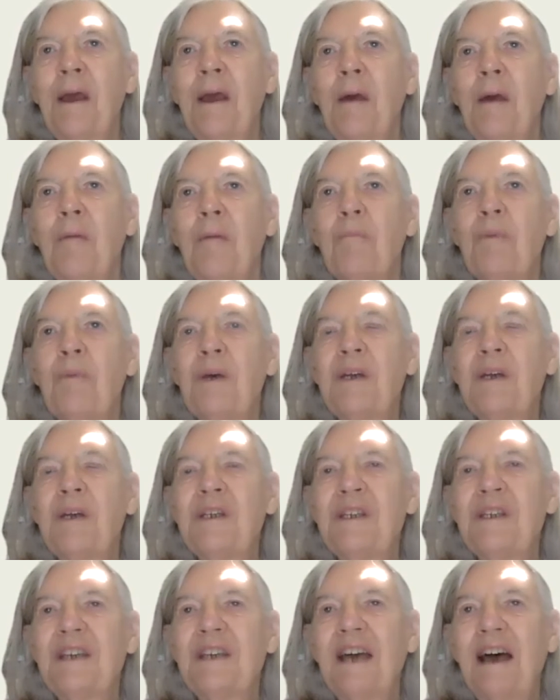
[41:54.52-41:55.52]

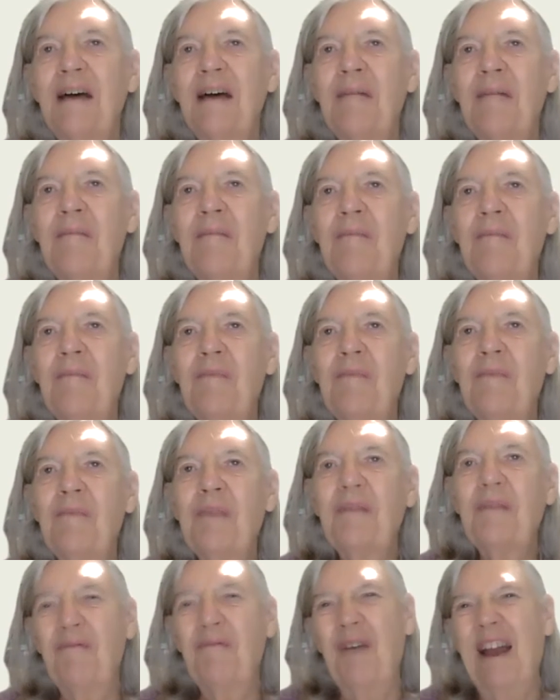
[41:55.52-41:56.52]
but
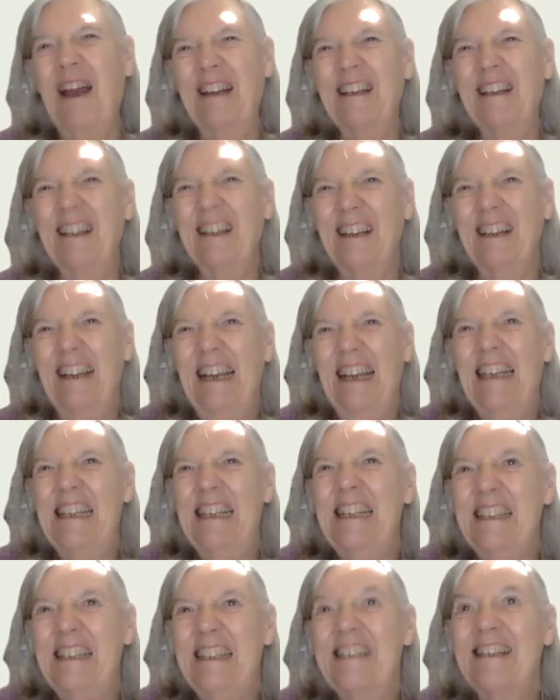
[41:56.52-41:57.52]
in fact, it
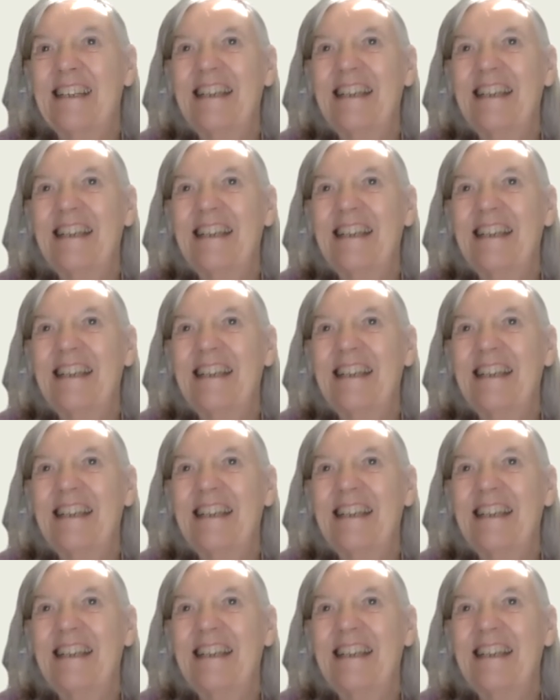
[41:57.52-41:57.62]
is.